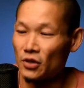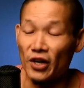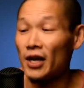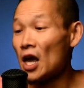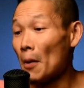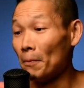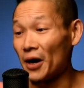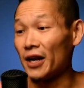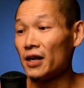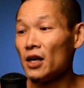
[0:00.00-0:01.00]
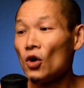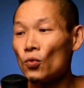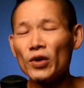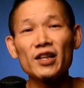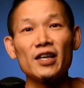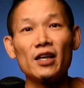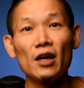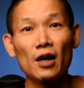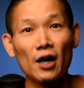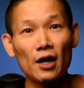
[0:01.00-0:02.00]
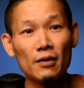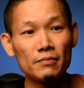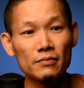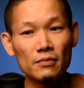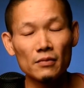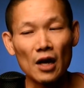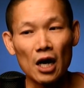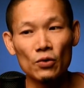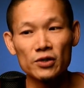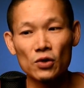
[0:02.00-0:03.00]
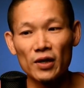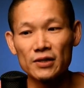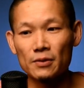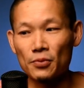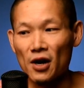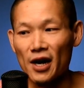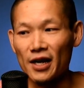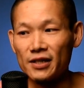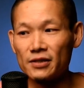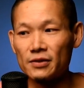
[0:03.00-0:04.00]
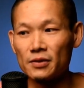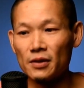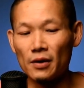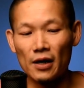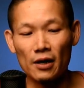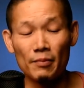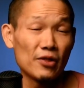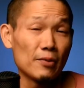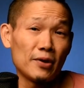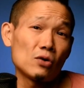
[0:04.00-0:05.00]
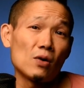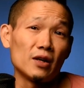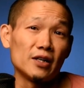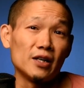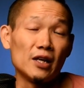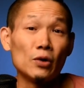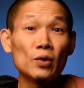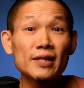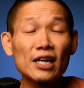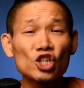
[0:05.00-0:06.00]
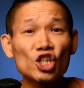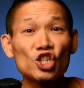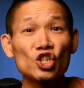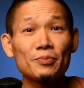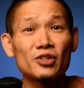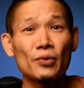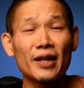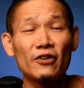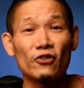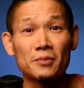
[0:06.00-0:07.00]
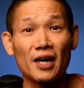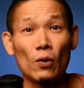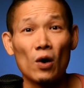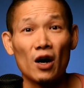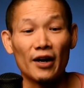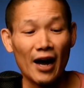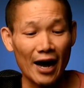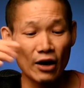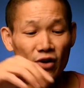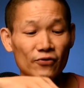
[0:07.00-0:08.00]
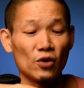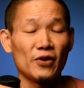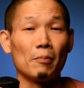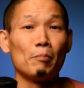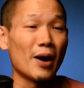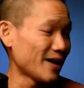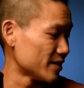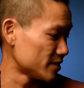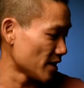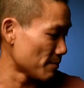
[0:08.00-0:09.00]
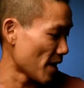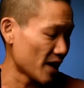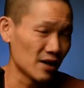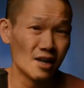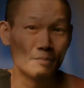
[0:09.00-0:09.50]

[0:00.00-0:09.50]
Okay, but really, I was quite surprised by the build quality. It was actually shipped directly from Taiwan. I don't even know if you can buy this yet, man,